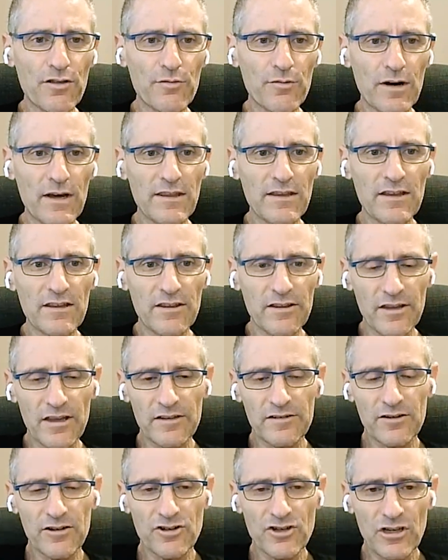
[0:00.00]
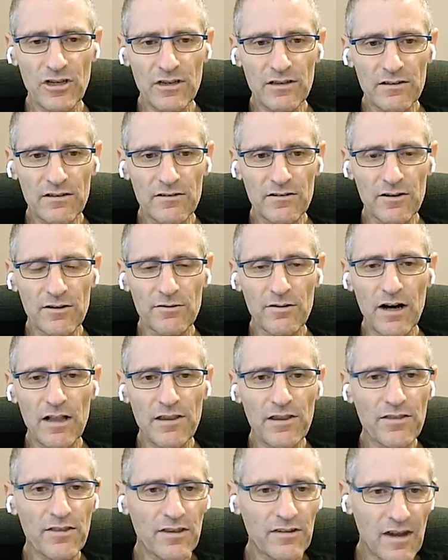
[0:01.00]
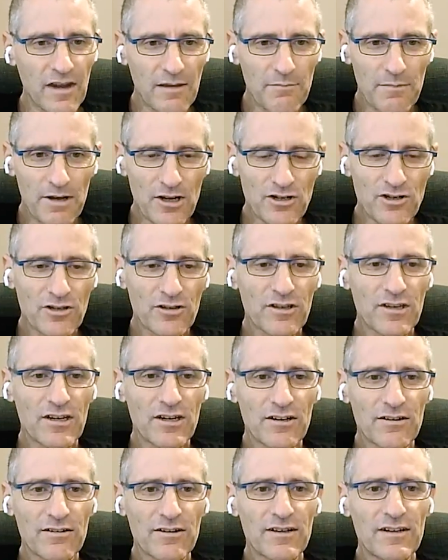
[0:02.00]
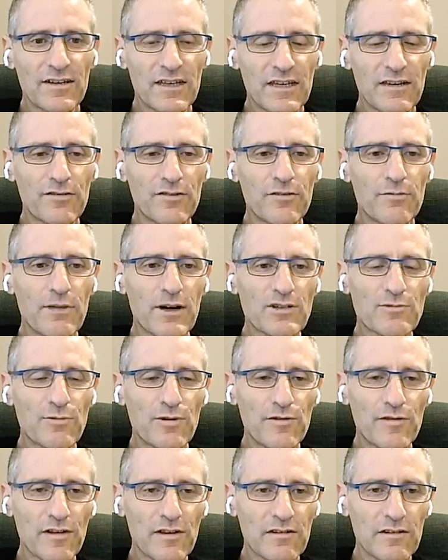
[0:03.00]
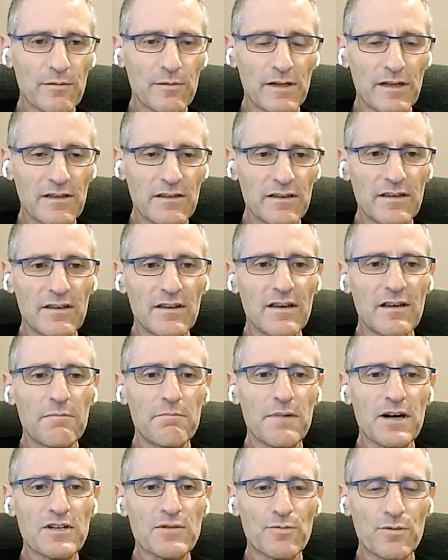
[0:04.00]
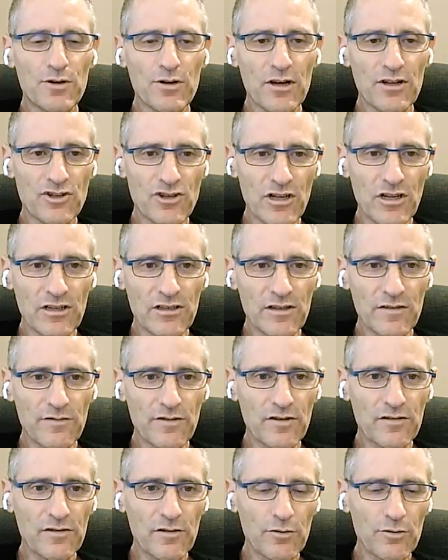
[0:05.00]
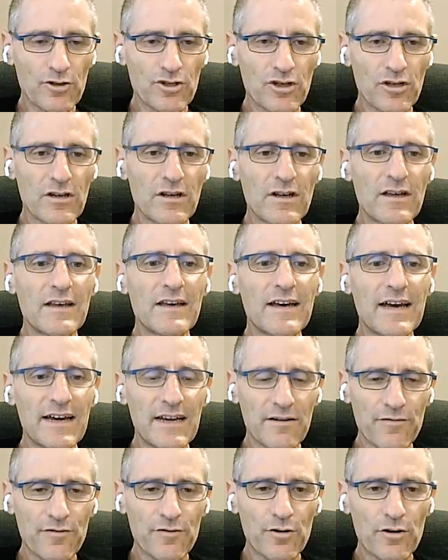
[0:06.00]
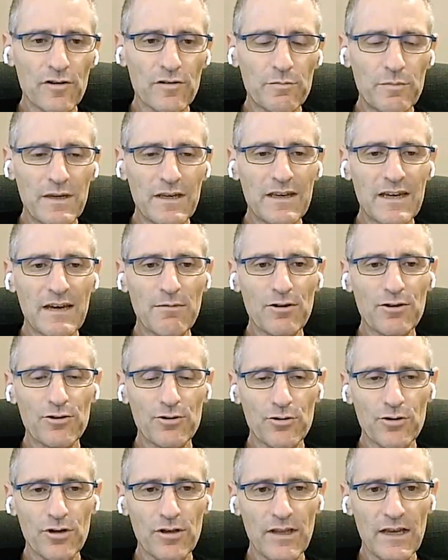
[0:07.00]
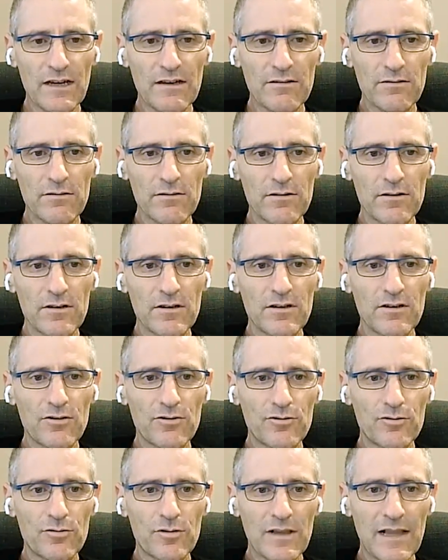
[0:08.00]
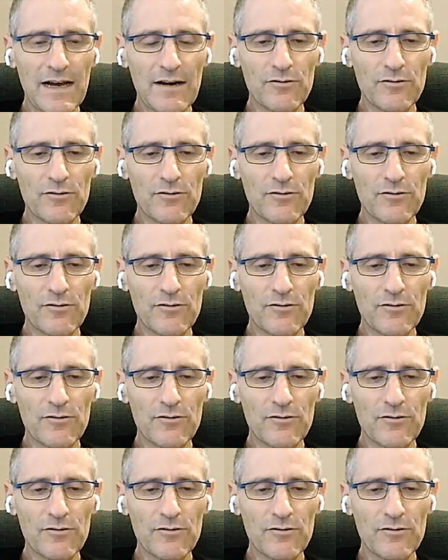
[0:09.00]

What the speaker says: one is agility. So all the things that I mentioned here gives you much more flexibility, much more agility of the solution, and of course being able to connect to cloud